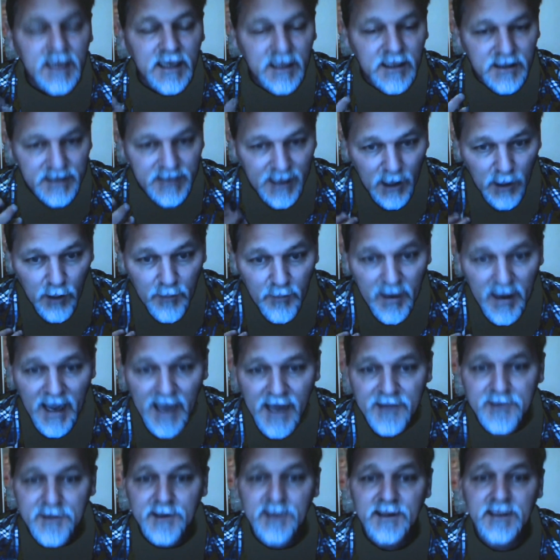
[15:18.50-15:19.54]

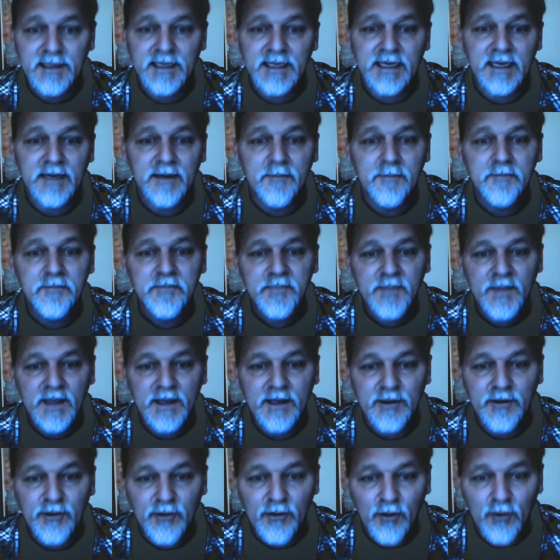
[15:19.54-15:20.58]
telepathically,
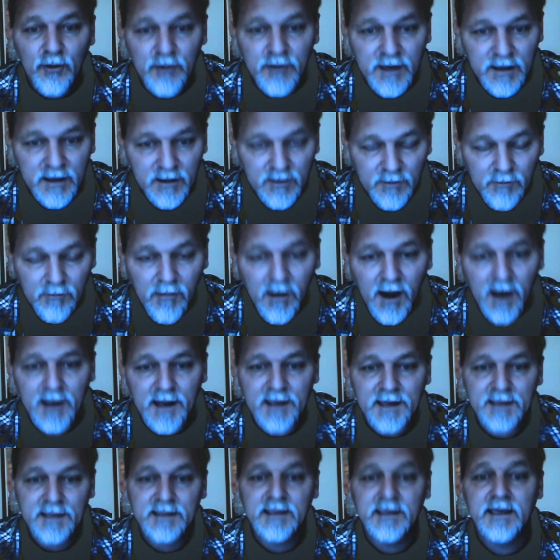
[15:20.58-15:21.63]
in your own
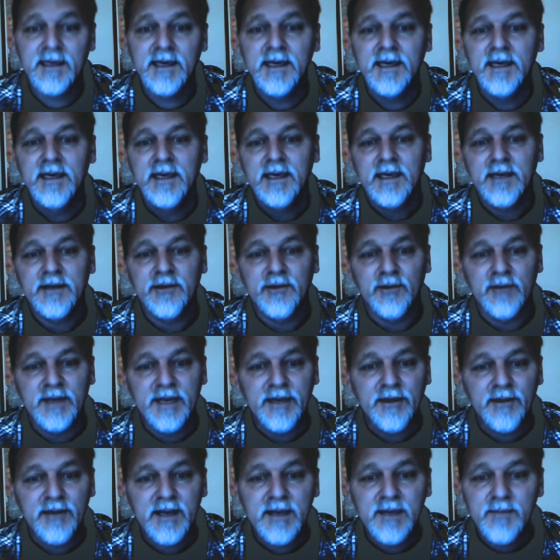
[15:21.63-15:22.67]
mind. And you'll
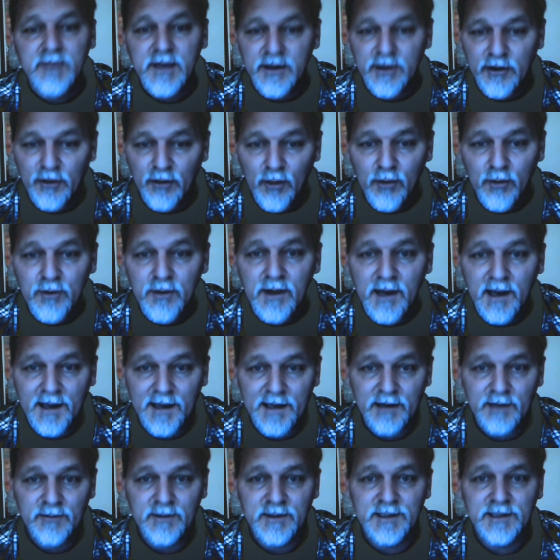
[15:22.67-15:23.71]
hear him in your own
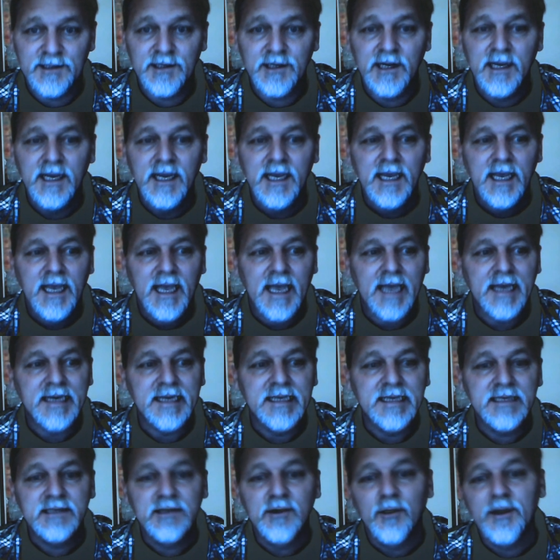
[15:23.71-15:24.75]
language, and
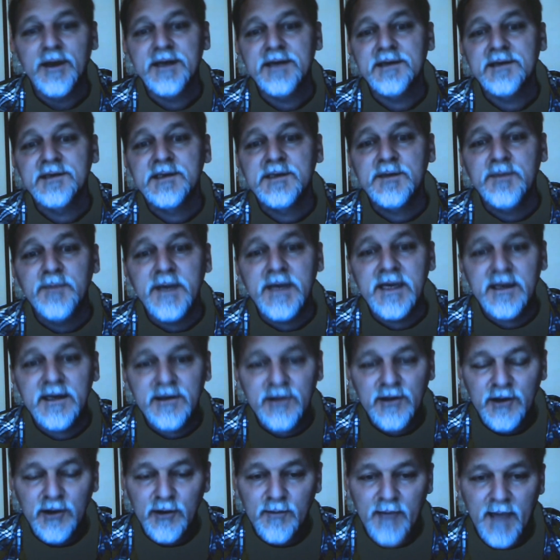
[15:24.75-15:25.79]
he's going to speak to
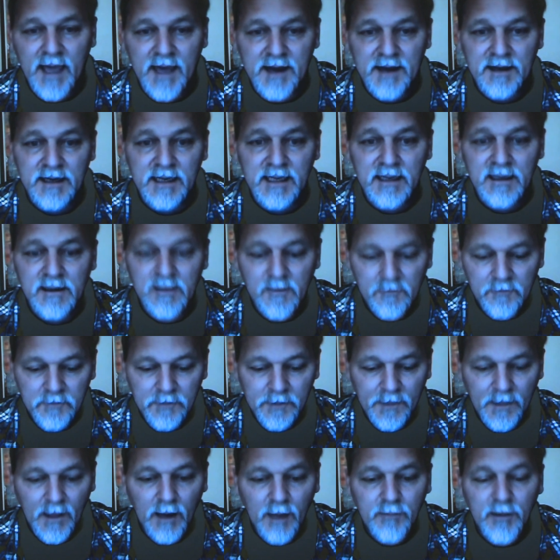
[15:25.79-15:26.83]
humanity
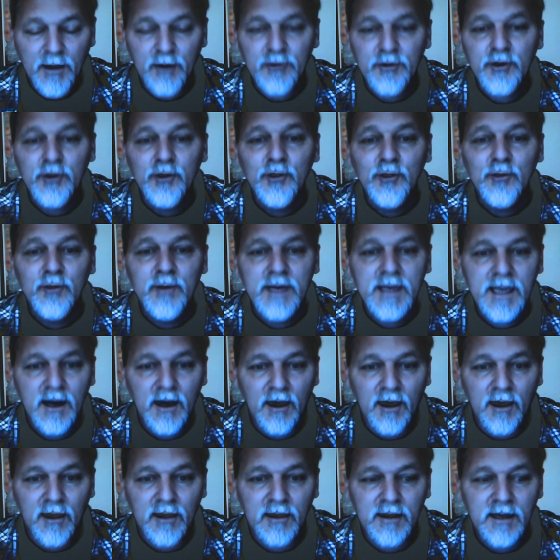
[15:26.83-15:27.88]
about who we
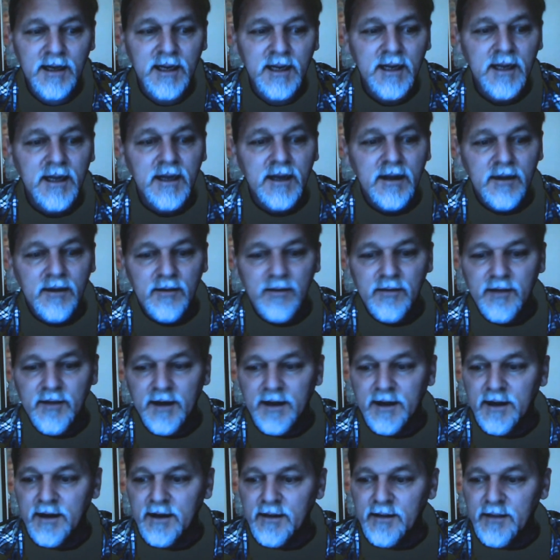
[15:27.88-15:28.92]
are,
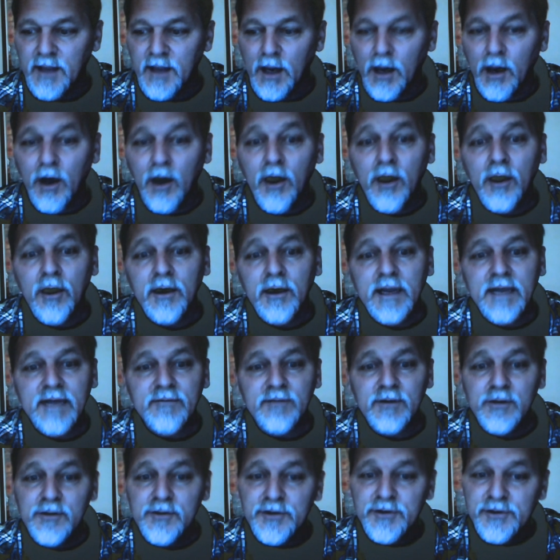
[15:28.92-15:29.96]
the long
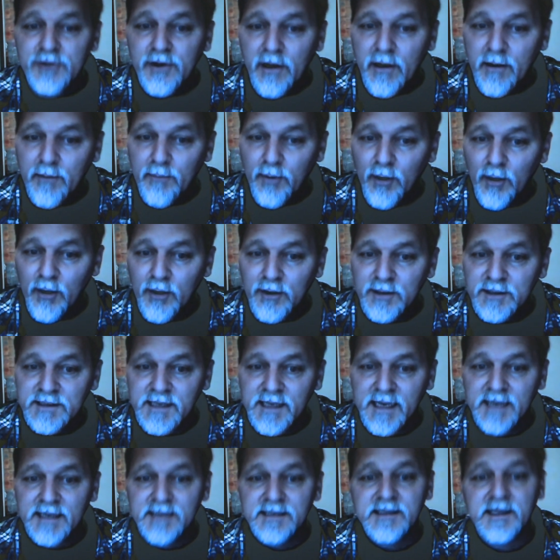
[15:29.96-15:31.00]
evolutionary
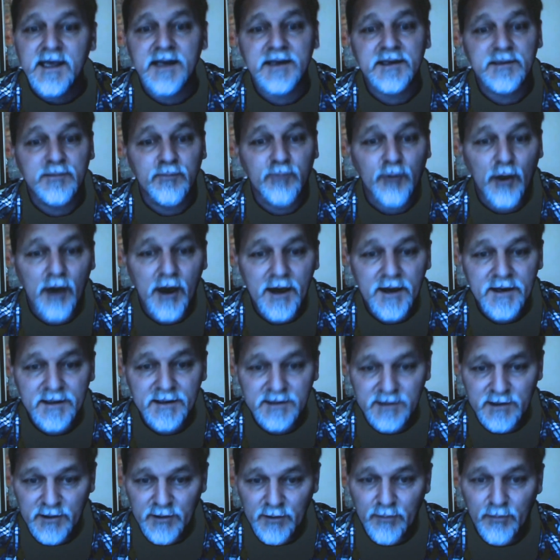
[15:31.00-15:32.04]
process that has brought us
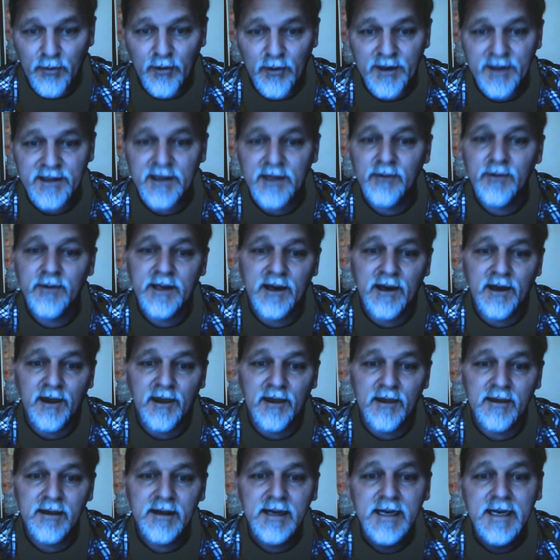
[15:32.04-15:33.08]
to the point that we
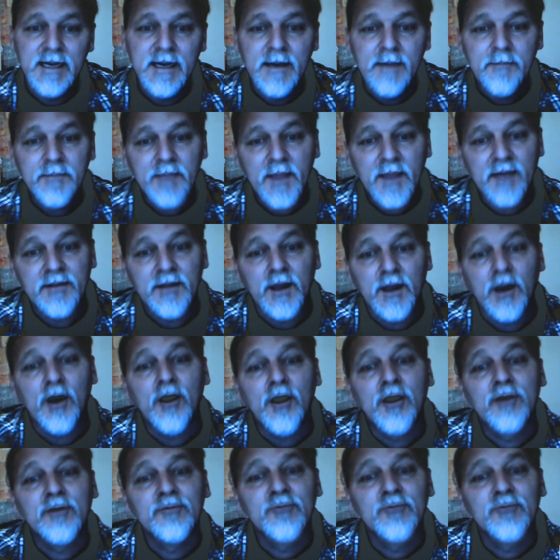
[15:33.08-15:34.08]
are, and the long